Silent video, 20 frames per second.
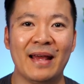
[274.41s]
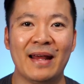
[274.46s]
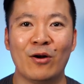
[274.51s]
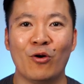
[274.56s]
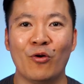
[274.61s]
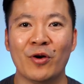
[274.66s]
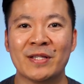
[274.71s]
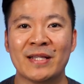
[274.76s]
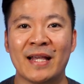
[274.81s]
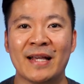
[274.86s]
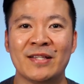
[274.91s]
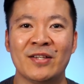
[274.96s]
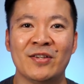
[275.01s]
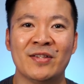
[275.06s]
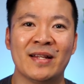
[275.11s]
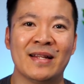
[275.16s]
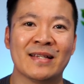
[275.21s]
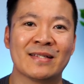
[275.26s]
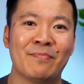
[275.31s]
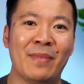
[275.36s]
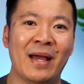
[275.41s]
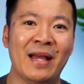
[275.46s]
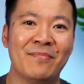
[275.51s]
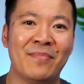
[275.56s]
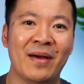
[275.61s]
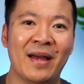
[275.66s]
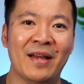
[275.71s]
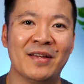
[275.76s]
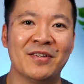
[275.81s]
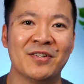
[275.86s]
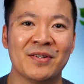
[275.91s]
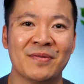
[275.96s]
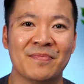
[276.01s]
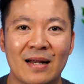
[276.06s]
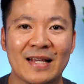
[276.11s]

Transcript: it always takes you to this main page.